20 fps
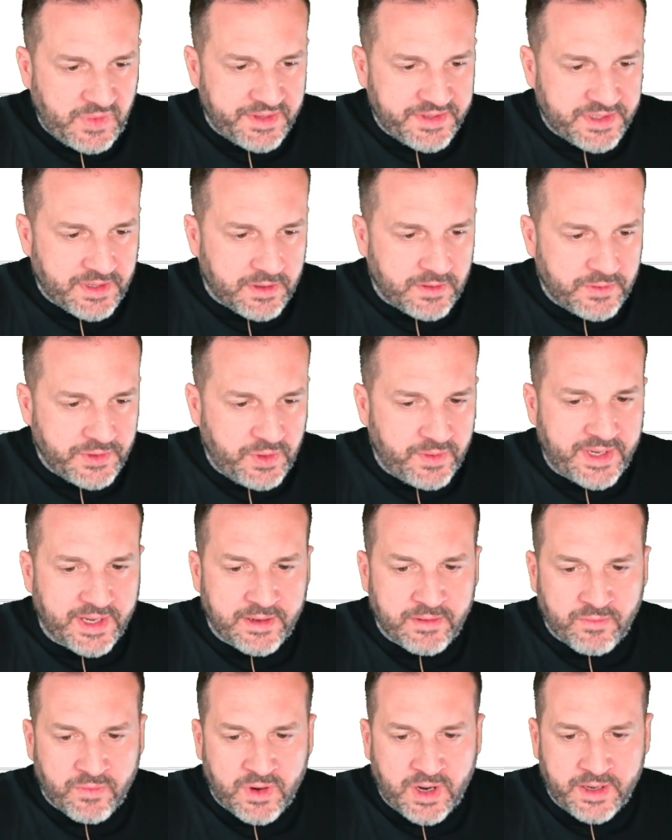So you
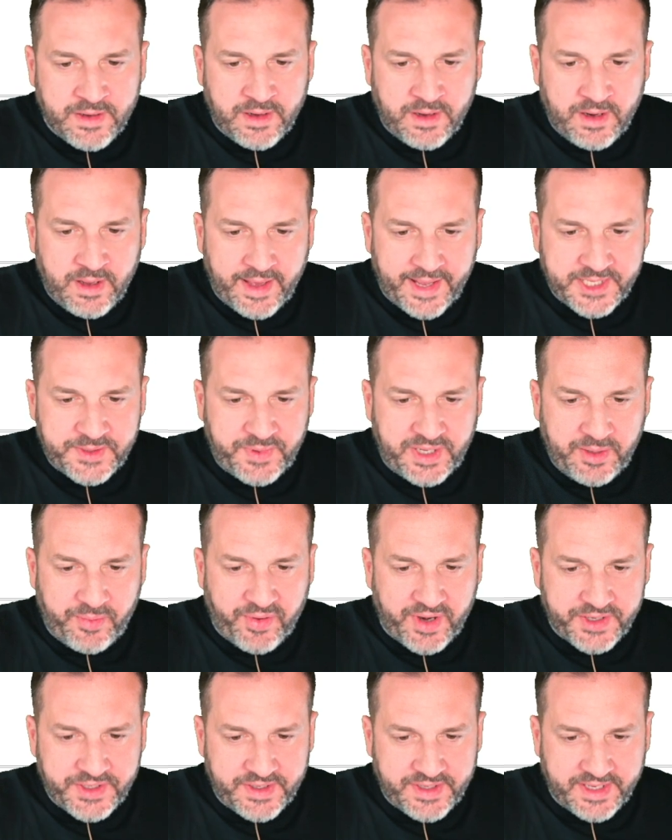can run SP
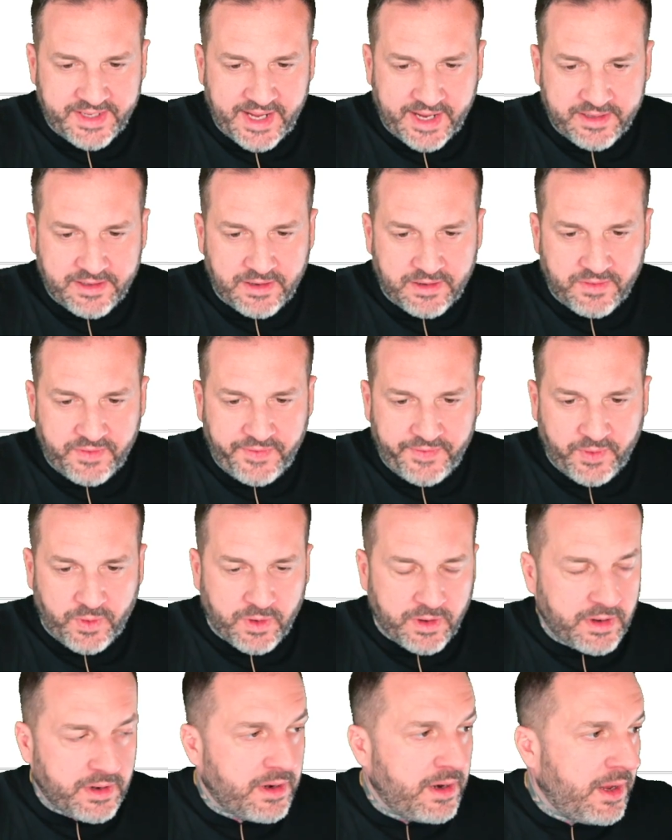pressure detector
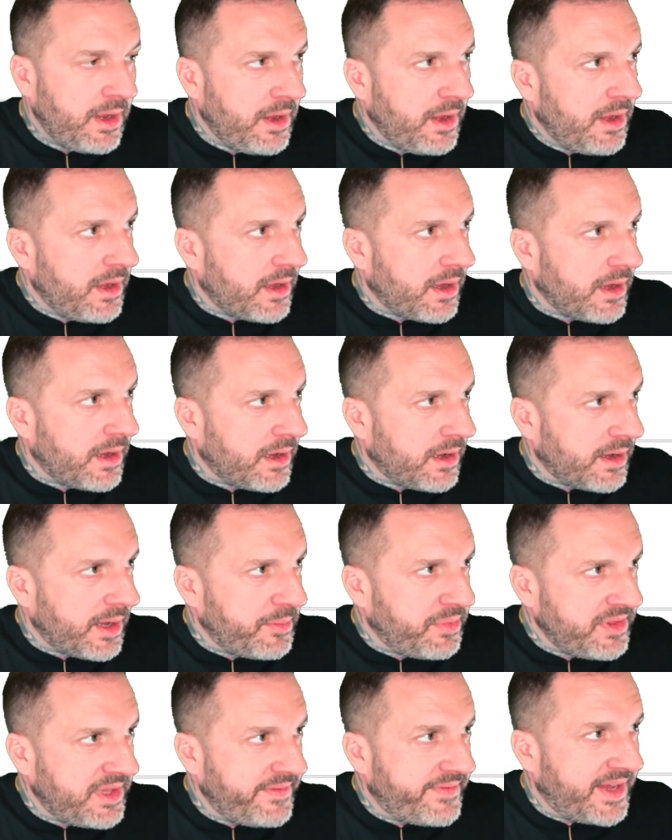for uh, I
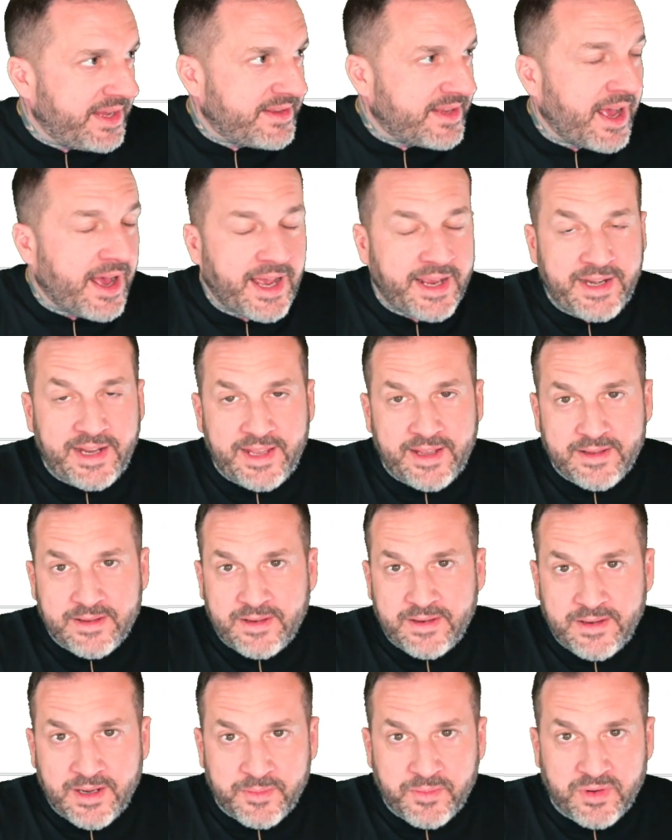believe a tiny
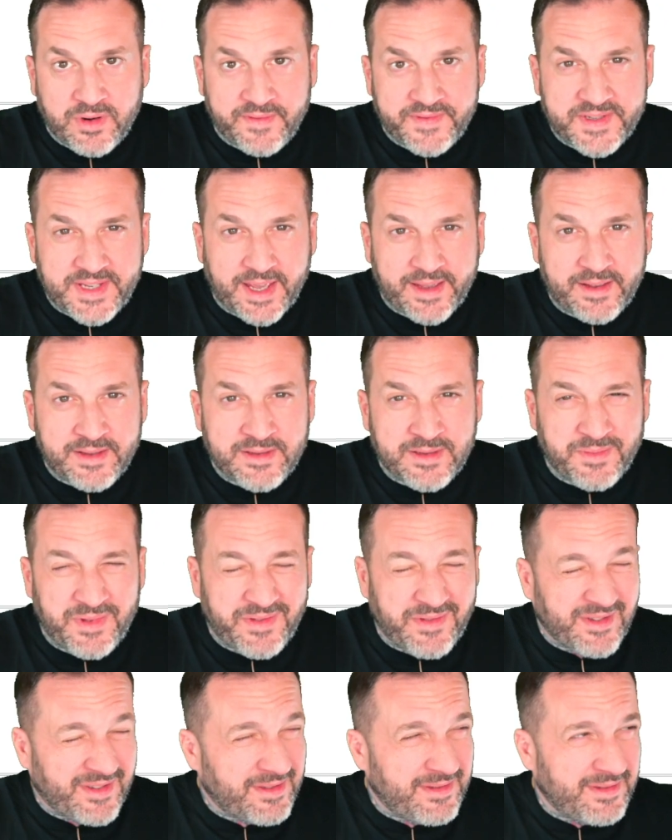int number of seconds. I
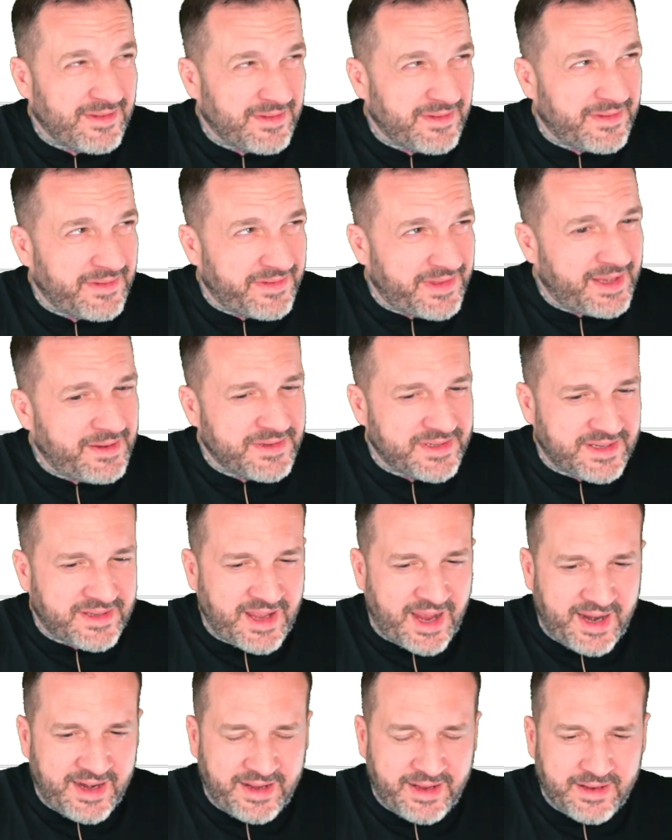the, the thing was a
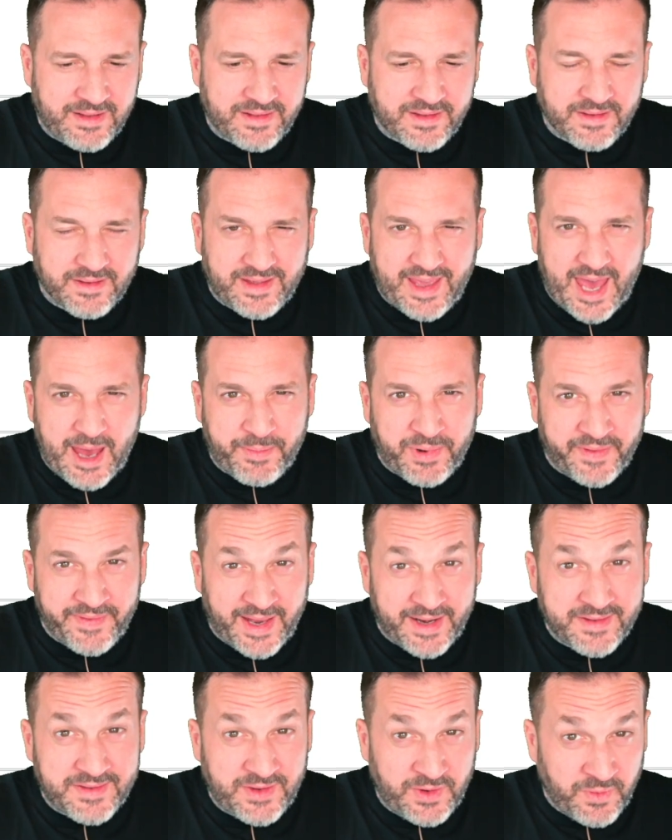tiny int. The cap on
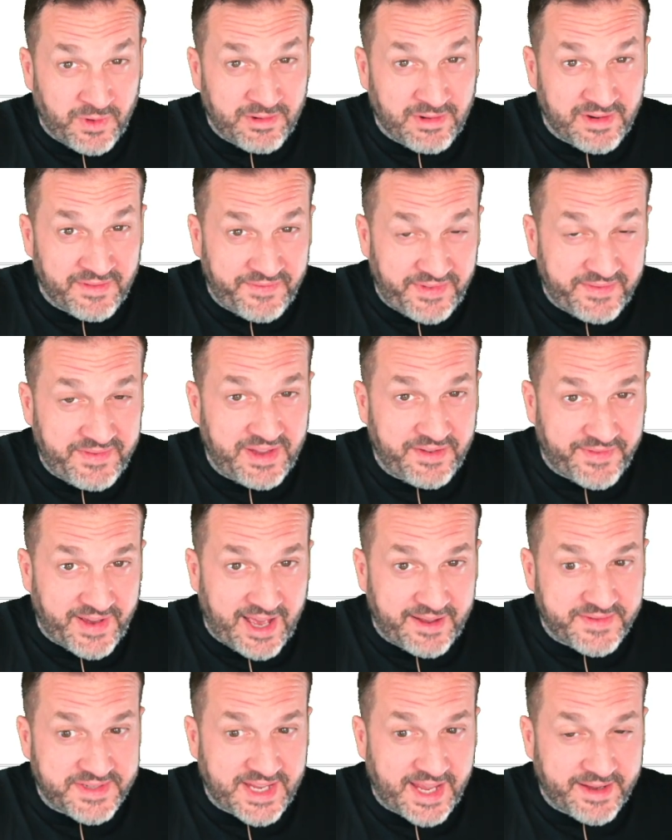that is
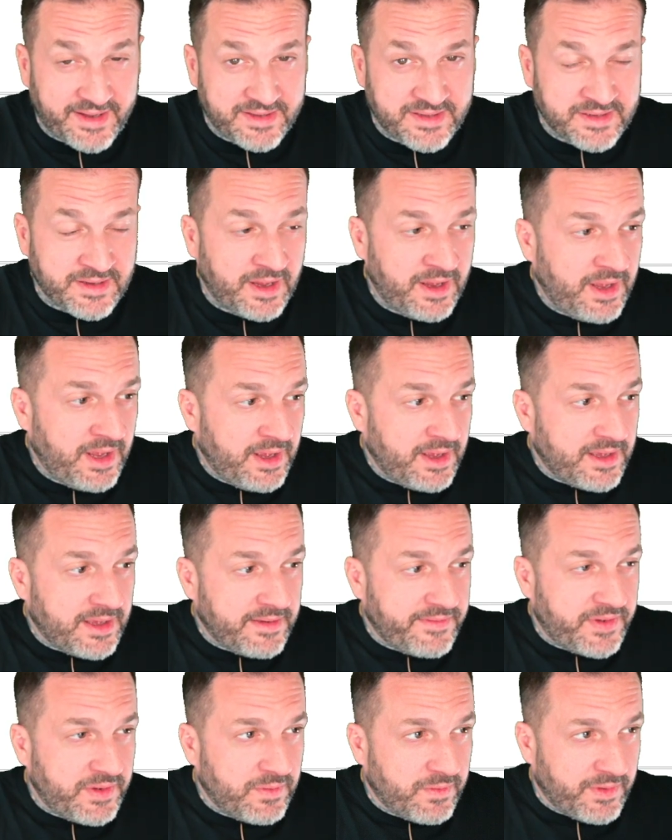255 seconds.
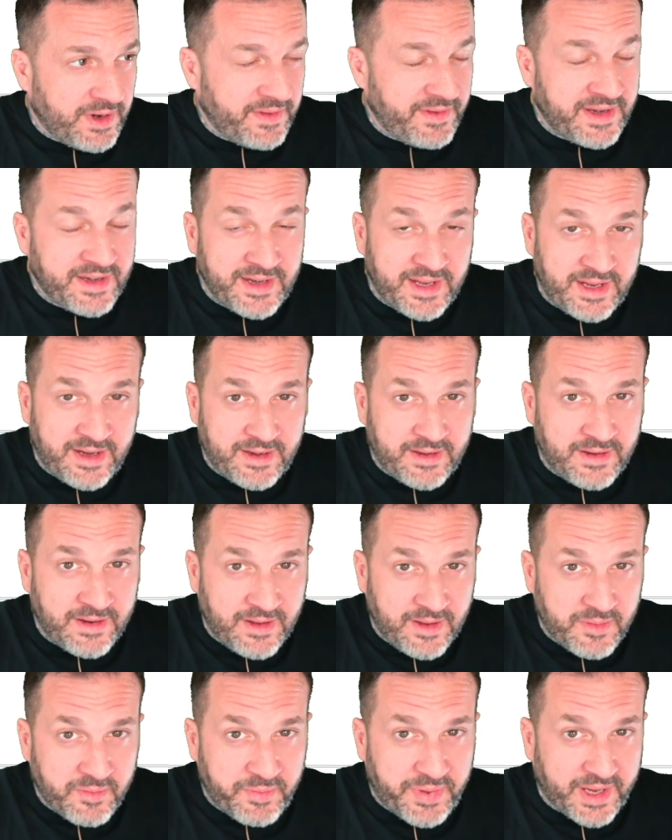If you really need
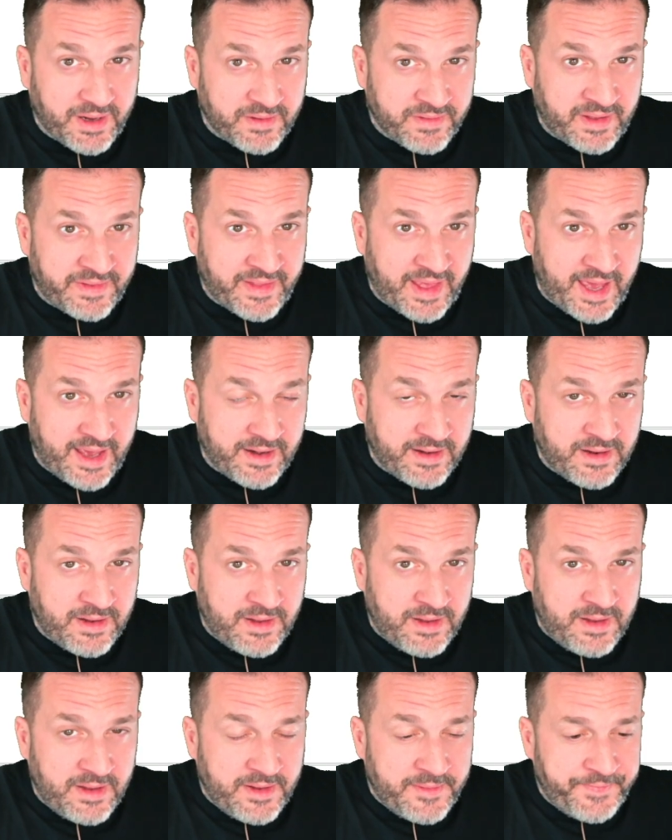bigger than that,
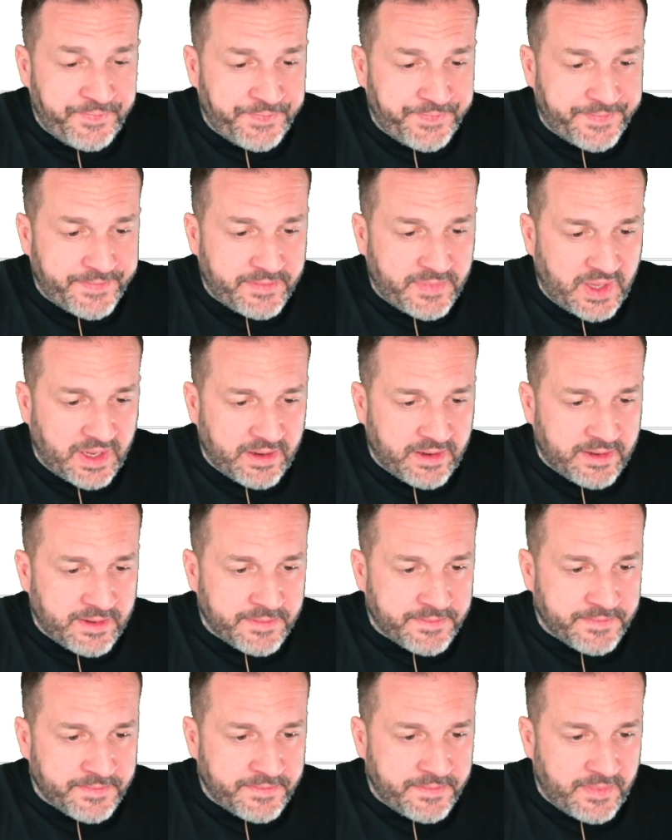
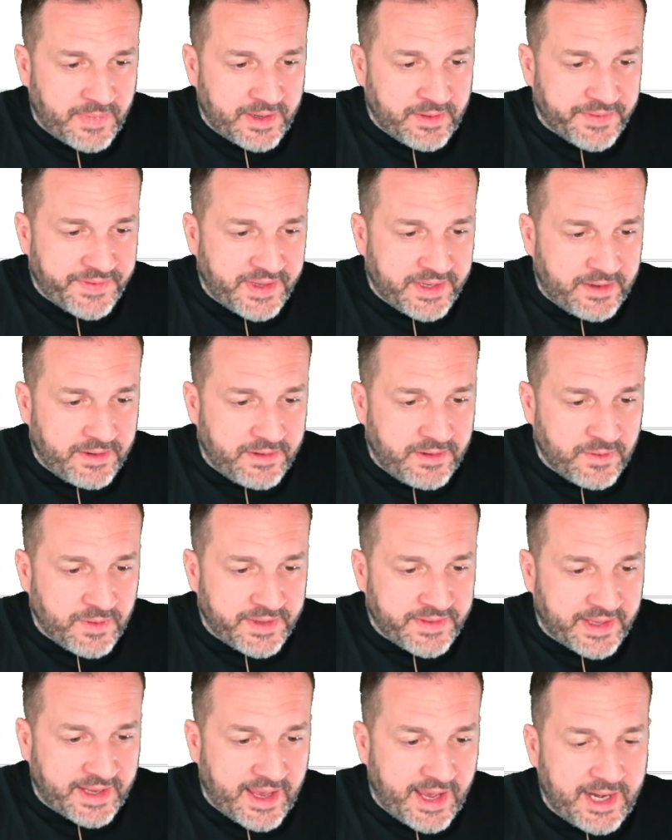um, I don't think you're
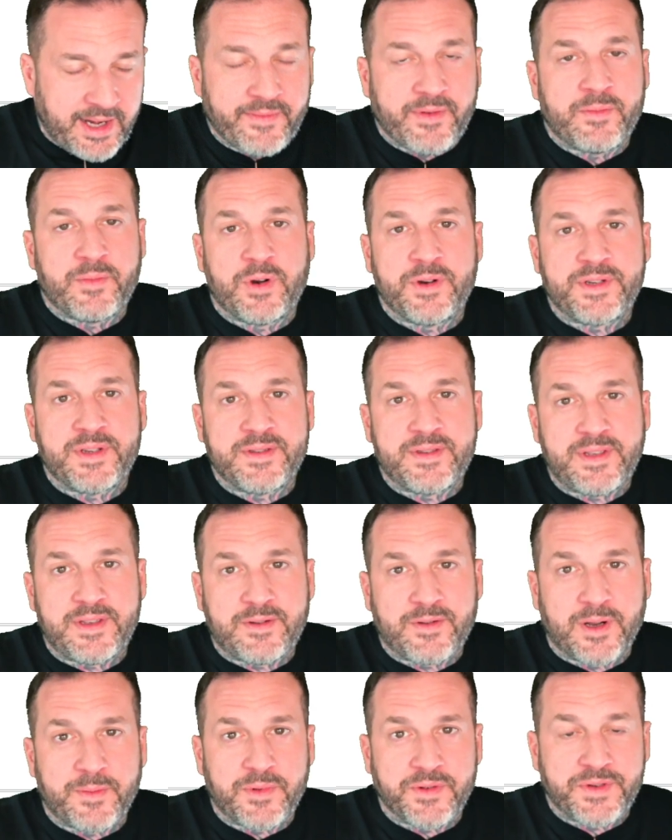doing the kind of
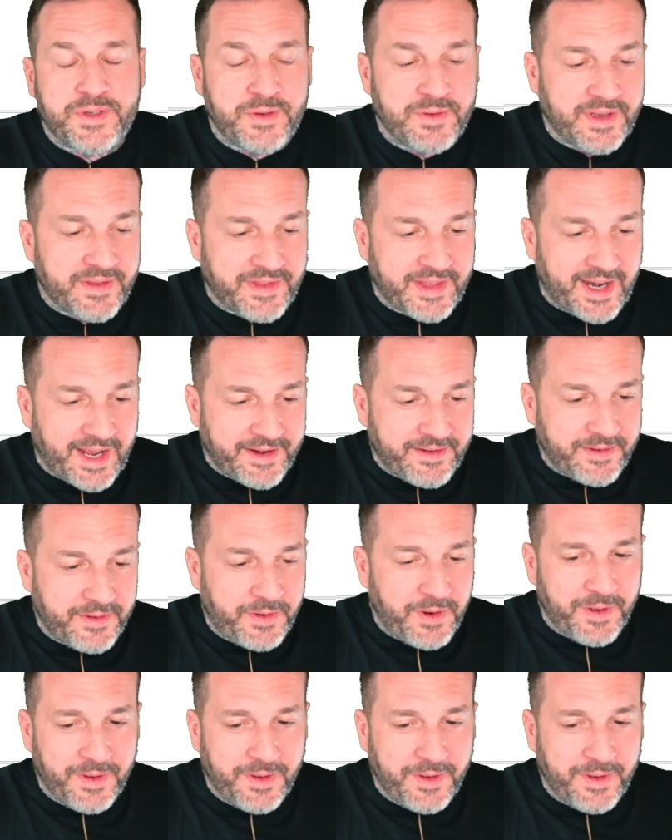emergency troubleshooting that I do.